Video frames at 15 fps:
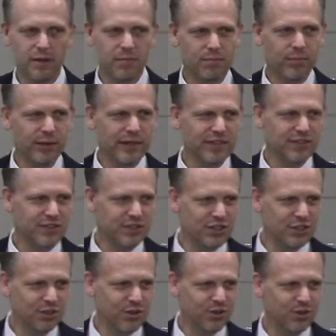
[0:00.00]
brings
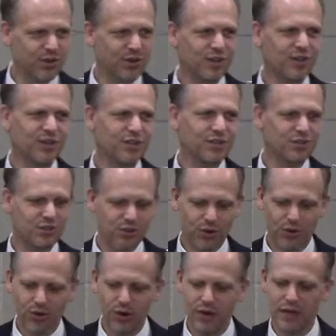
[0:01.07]
you
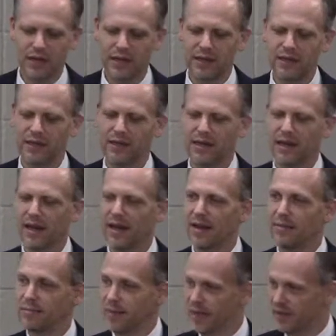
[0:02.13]
joy
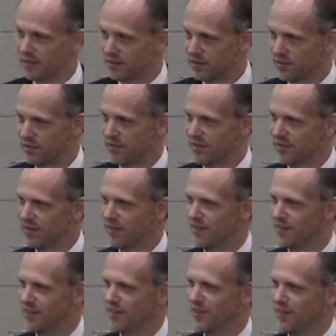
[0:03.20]
and peace,
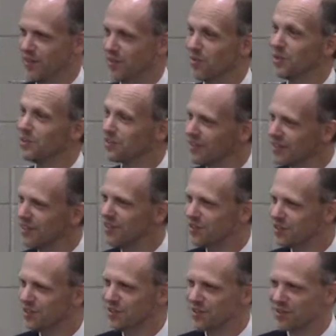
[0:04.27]
which
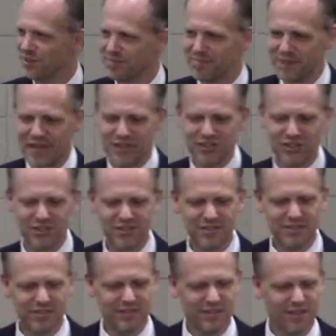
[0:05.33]
leads to
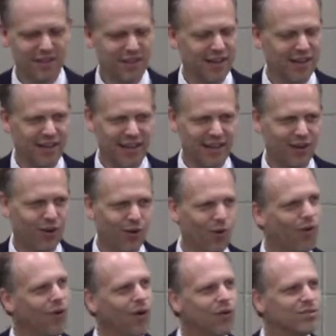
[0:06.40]
patience and a
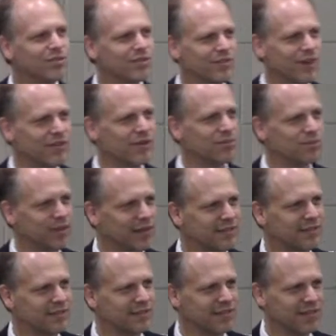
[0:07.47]
whole host of other
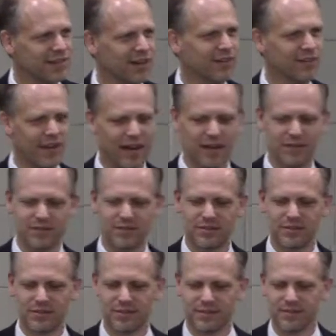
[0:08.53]
blessings in our
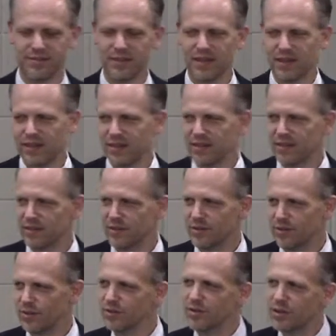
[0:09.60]
lives.
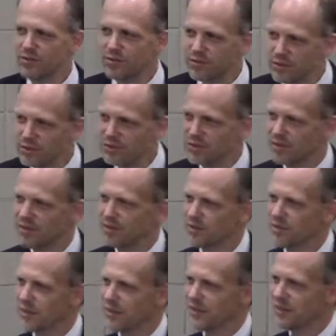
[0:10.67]
Those are fruits of the
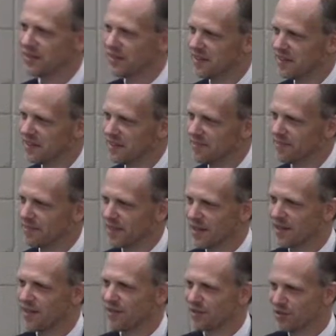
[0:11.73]
Spirit.
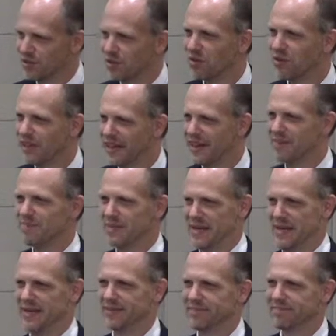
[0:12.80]
So let it
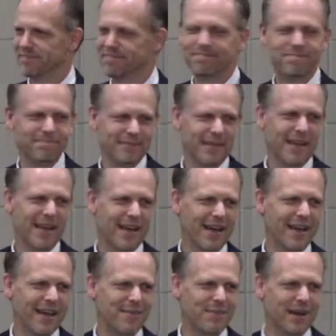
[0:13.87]
be.
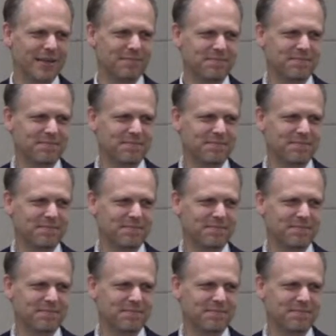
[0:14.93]
Amen.